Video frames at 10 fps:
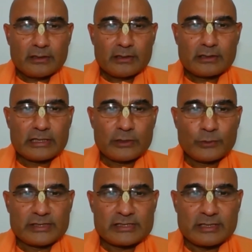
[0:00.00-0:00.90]
Now,
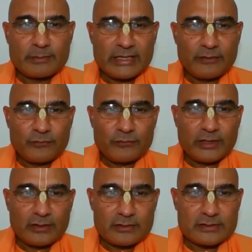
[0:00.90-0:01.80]
when somebody
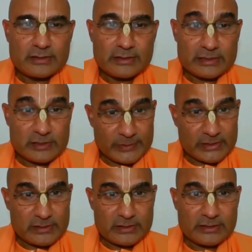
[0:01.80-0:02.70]
feels,
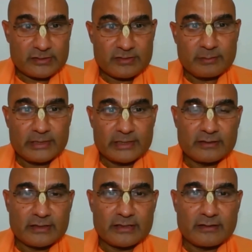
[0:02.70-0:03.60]
especially Srimati
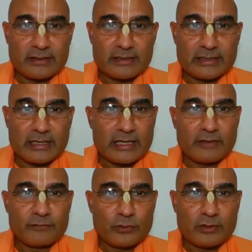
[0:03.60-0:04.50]
Radharani, that I
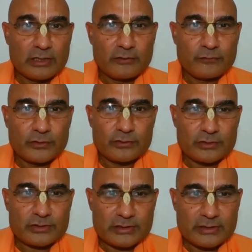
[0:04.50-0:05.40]
have no love for
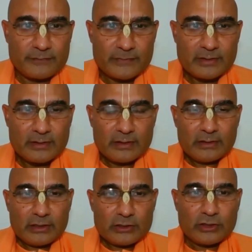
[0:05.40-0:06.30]
Krishna,
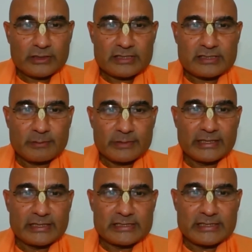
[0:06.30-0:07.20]
not that somebody
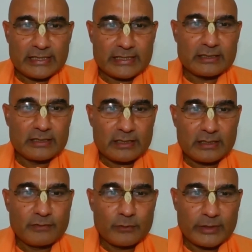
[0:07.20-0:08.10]
has taken a
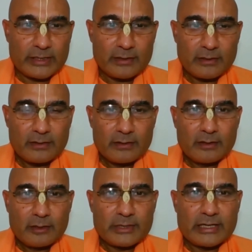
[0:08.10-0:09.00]
love away,
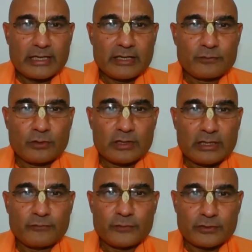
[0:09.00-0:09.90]
but I have no
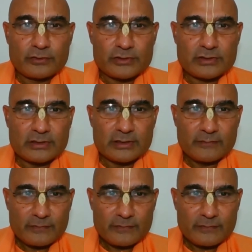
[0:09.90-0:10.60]
love for Krishna.